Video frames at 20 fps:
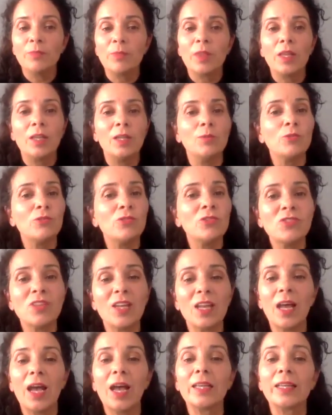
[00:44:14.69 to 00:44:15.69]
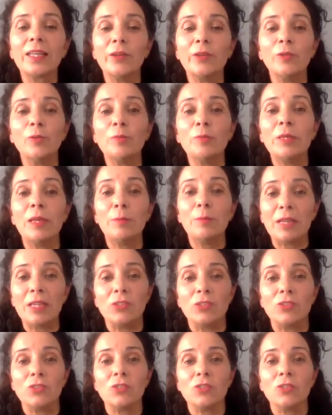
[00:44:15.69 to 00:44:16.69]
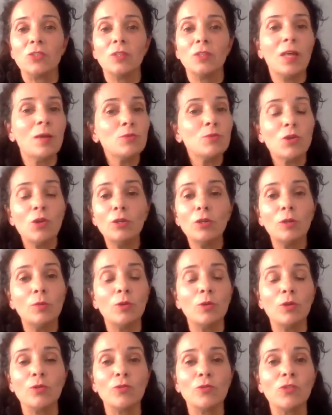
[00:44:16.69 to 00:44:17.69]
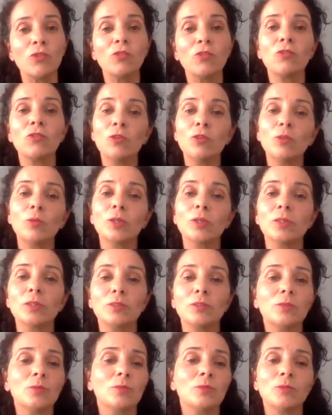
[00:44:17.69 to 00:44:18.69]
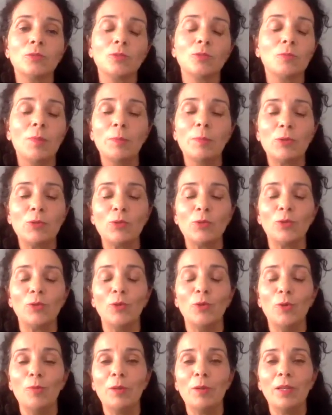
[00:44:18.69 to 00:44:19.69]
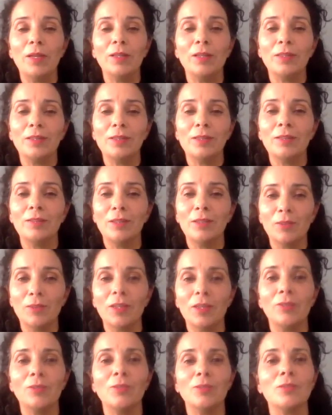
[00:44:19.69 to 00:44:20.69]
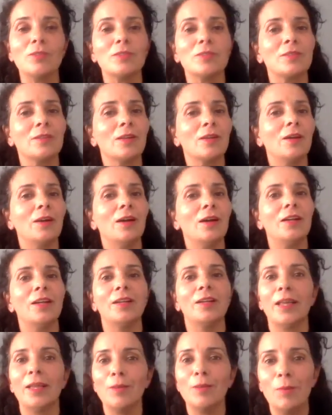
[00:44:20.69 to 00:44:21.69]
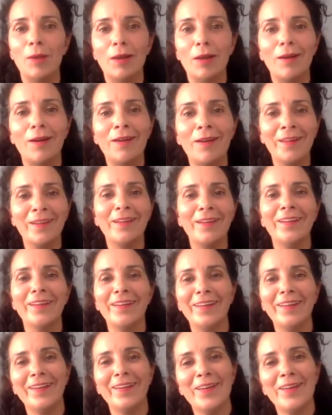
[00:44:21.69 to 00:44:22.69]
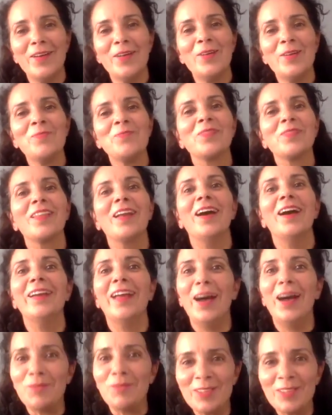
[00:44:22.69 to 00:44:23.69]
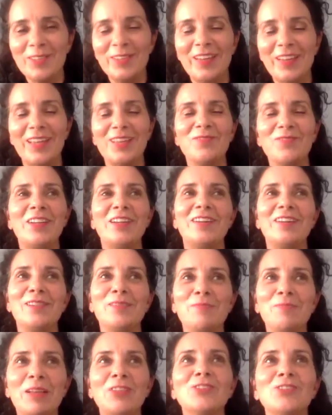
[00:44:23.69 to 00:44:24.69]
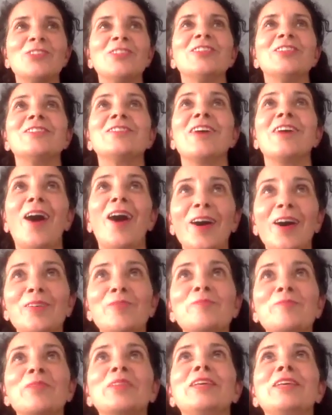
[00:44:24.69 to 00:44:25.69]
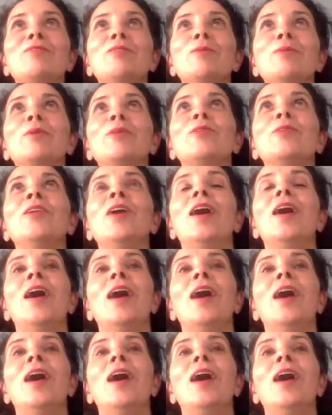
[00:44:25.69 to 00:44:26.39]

and it was just a girl being a bitch. That was all it was. Just, you know, what you maybe don't know, but little girls are a nightmare. An absolute nightmare. The bitching is unbelievable.